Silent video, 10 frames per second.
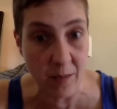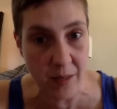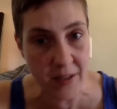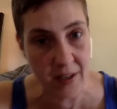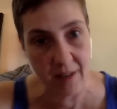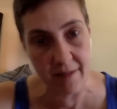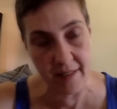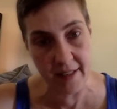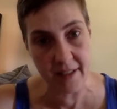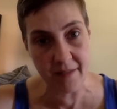oneself
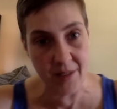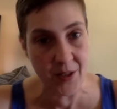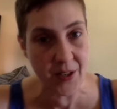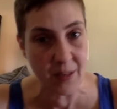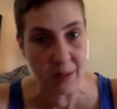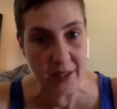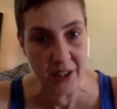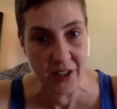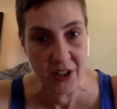against false and malicious